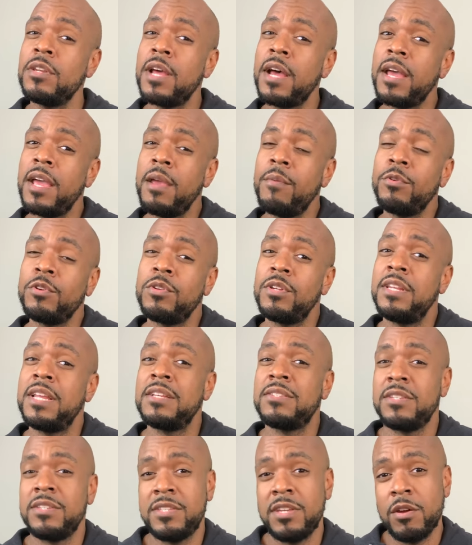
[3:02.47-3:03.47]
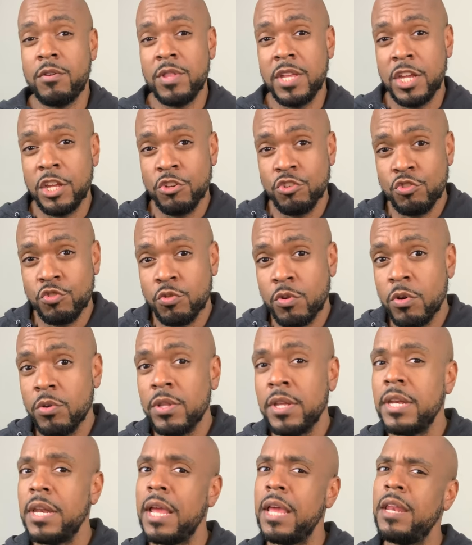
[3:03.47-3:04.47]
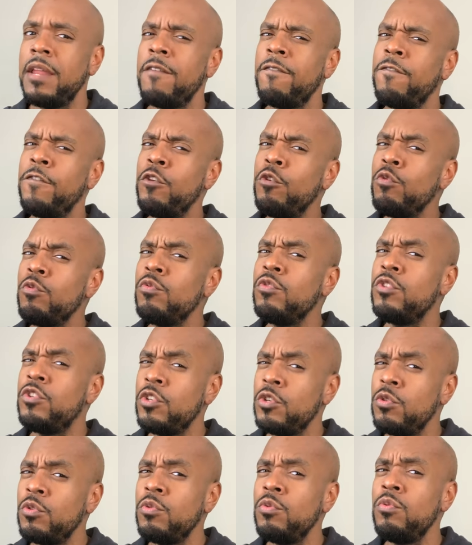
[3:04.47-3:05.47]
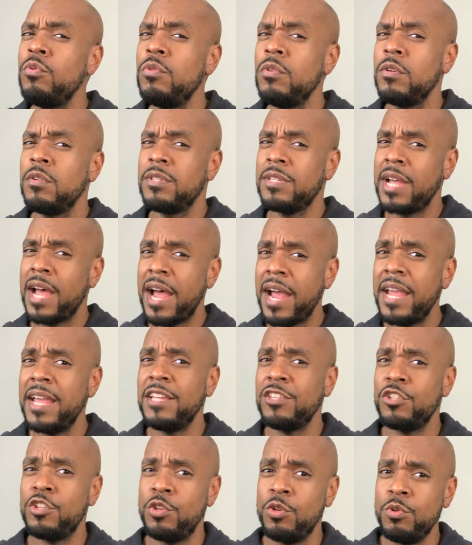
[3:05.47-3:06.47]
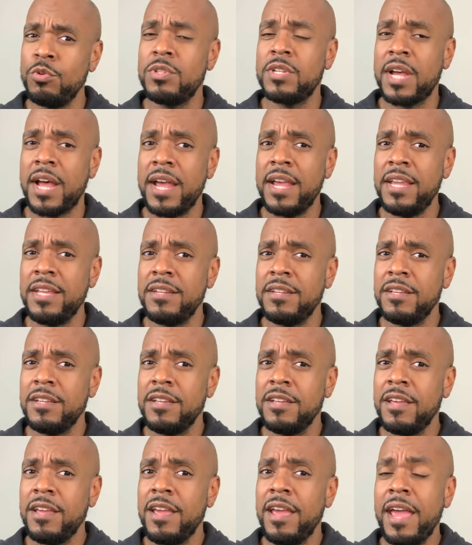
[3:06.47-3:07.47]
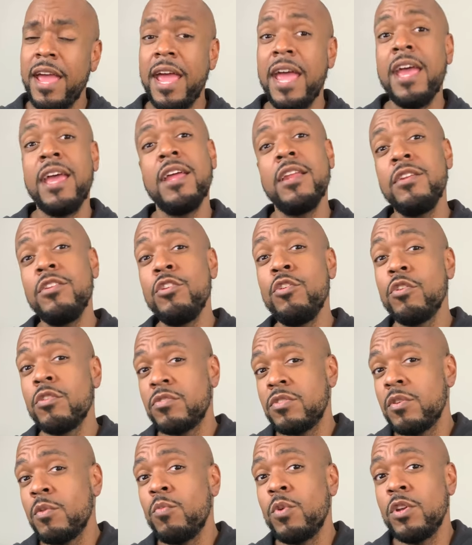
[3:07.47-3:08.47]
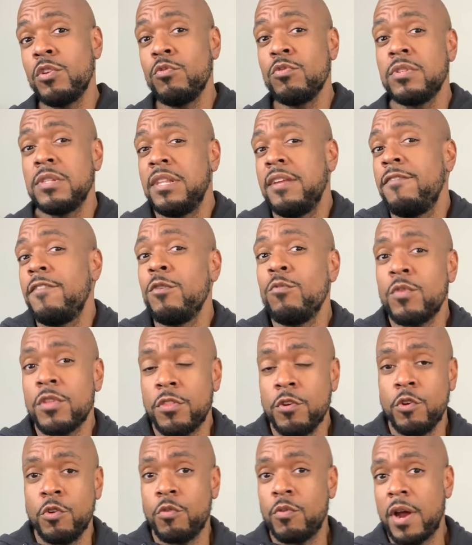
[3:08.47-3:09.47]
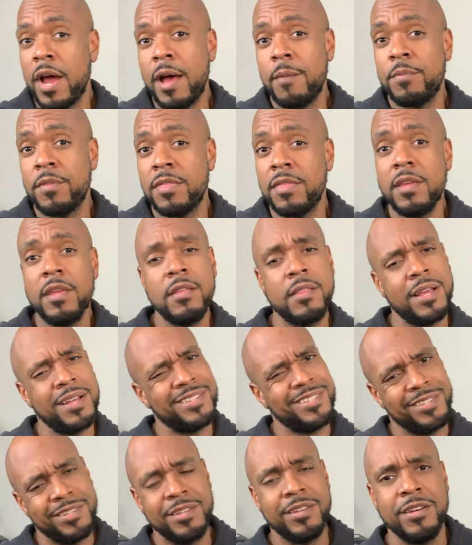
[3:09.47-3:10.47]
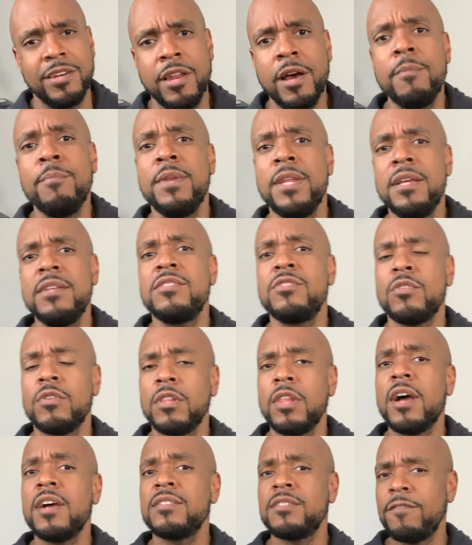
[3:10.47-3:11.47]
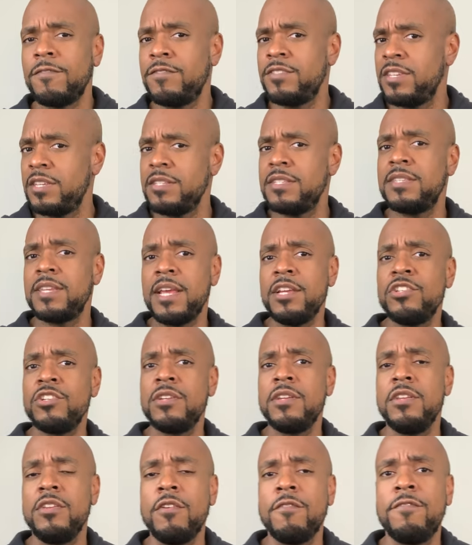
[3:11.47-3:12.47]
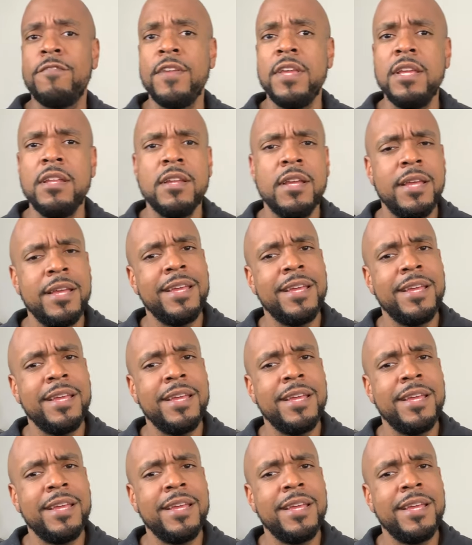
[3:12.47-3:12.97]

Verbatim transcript: not able to necessarily control it. And if you do tie it too tight, and you're someone who's living with neuropathy, that's numbness or loss of sensation in your feet,